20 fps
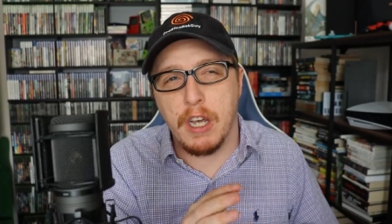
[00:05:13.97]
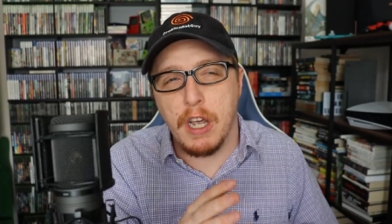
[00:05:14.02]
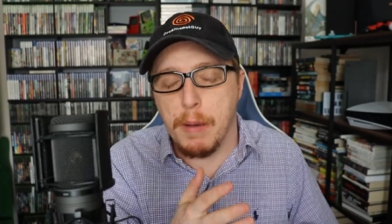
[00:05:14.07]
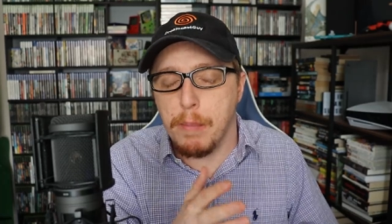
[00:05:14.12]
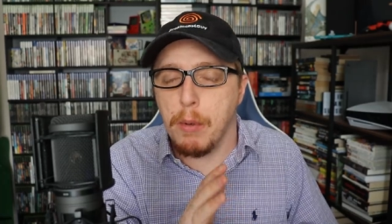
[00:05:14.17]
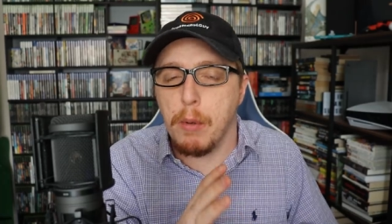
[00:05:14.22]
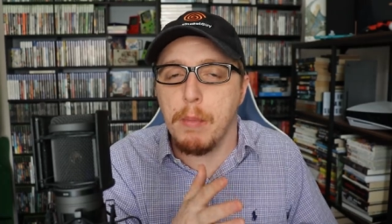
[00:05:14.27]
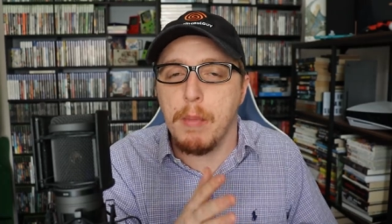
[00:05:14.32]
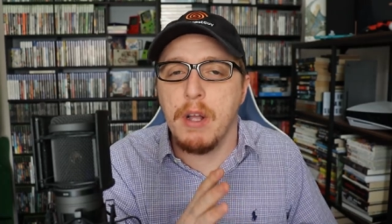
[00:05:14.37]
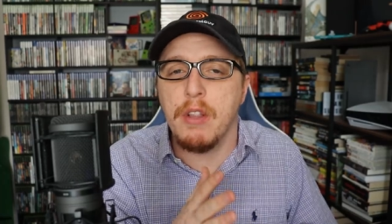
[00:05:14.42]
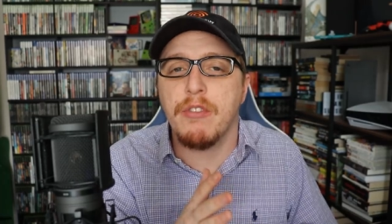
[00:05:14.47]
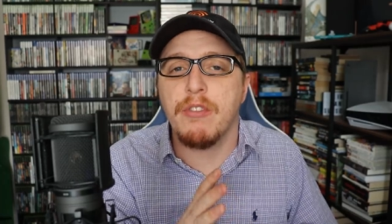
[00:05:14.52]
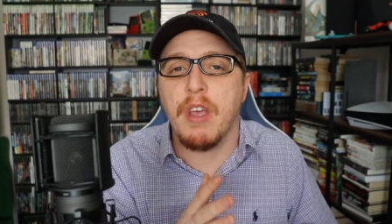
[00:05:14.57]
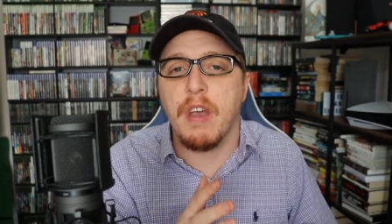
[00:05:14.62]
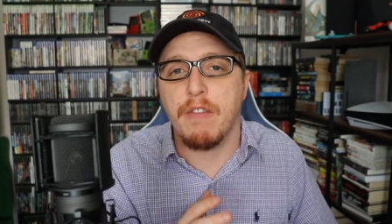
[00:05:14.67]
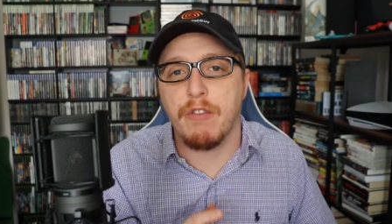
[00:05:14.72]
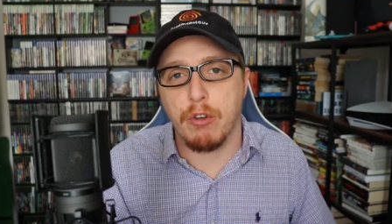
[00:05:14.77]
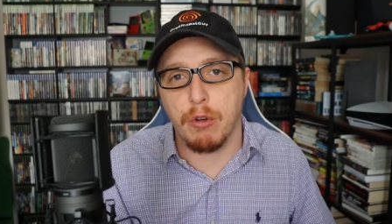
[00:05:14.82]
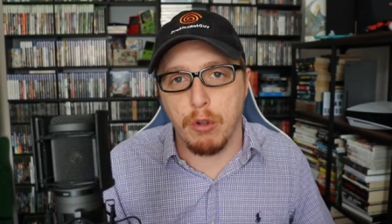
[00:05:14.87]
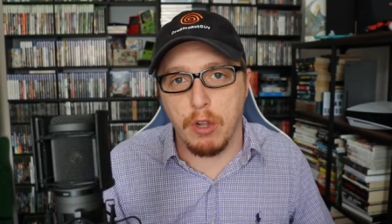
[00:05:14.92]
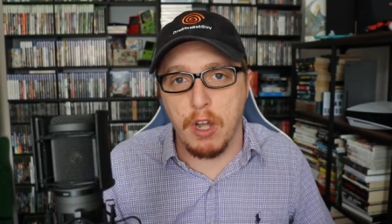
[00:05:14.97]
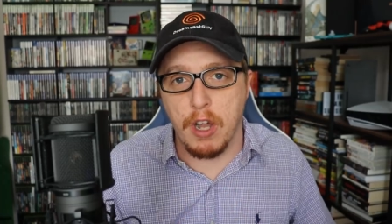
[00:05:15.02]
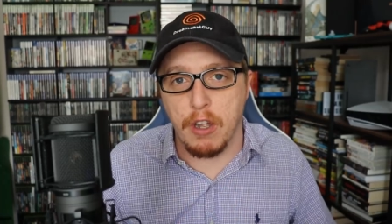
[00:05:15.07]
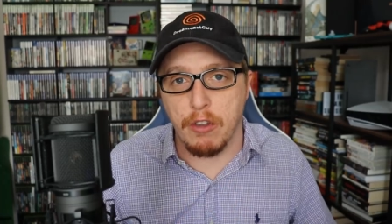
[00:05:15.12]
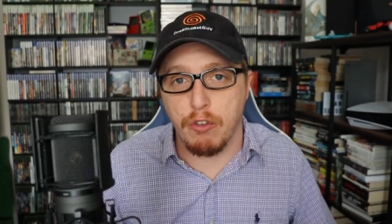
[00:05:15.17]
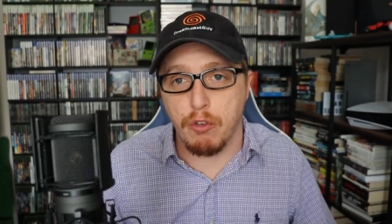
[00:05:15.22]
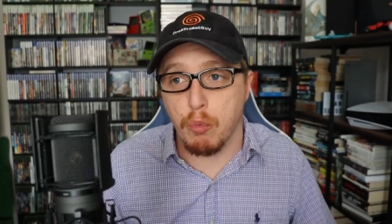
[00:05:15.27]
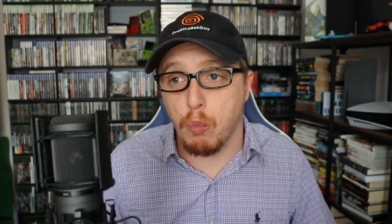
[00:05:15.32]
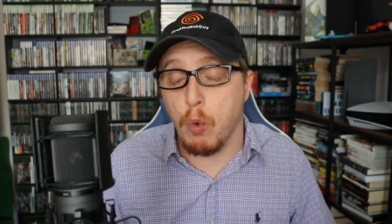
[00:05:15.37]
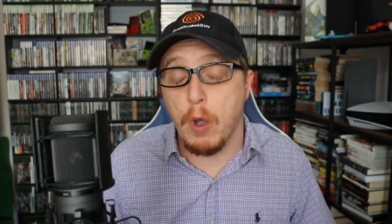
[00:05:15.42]
couple months after
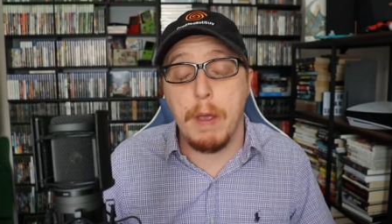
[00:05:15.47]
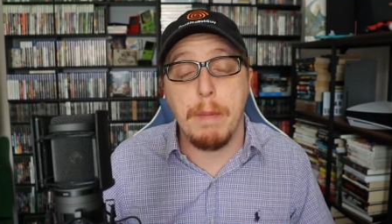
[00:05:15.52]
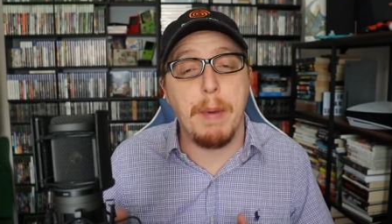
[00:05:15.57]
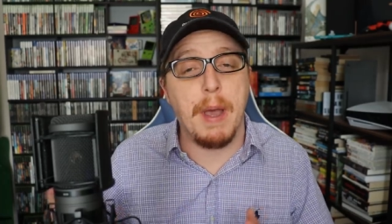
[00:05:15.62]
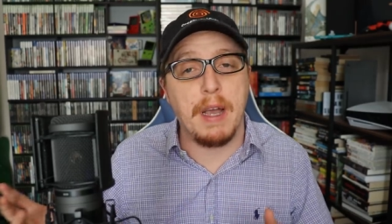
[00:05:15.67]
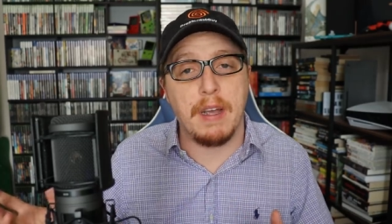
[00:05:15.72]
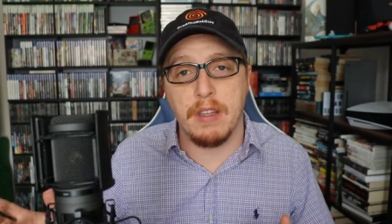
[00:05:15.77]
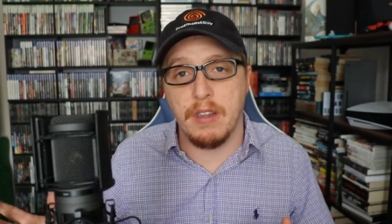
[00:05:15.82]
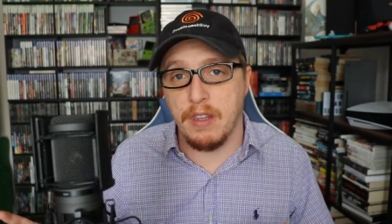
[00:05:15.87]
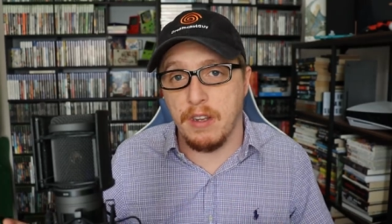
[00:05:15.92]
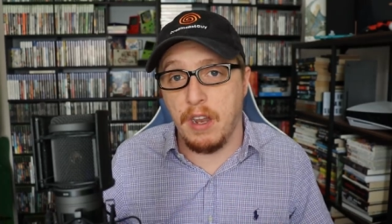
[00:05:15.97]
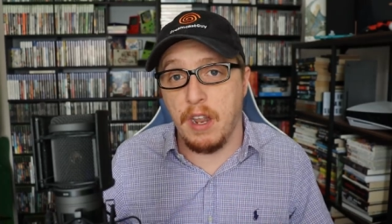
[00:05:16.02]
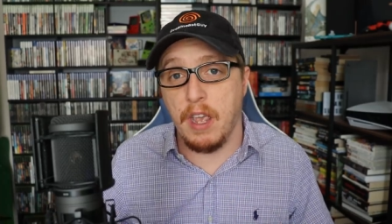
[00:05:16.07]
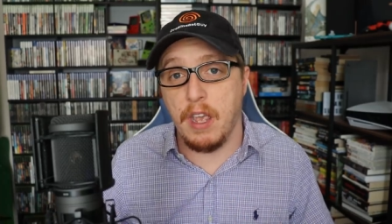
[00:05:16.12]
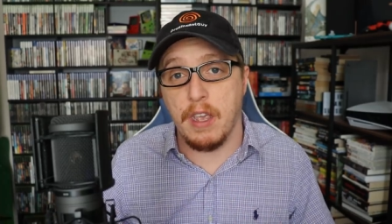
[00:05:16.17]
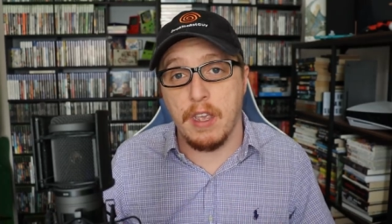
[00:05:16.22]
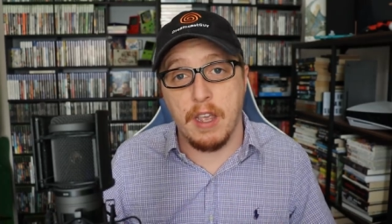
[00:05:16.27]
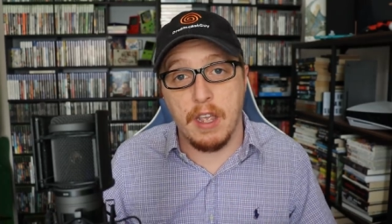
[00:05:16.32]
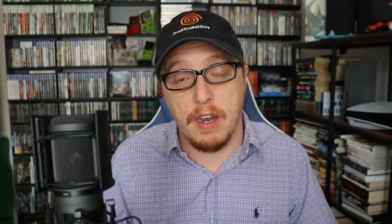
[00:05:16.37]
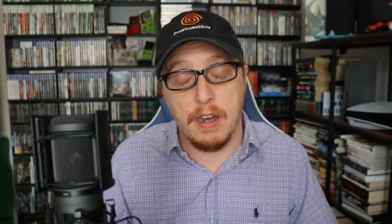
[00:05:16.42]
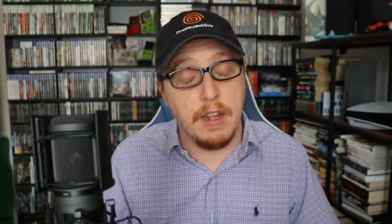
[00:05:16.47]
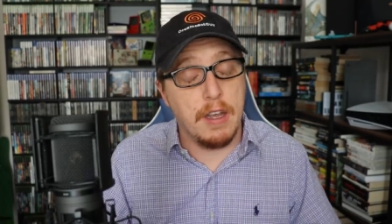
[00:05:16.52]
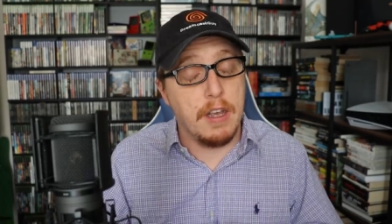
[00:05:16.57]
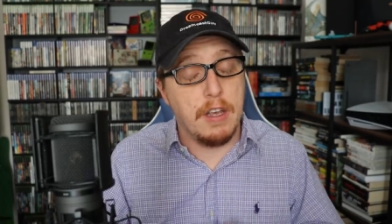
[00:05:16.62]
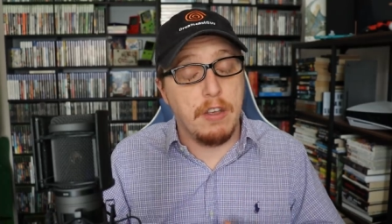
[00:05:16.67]
launch, way back in the day, and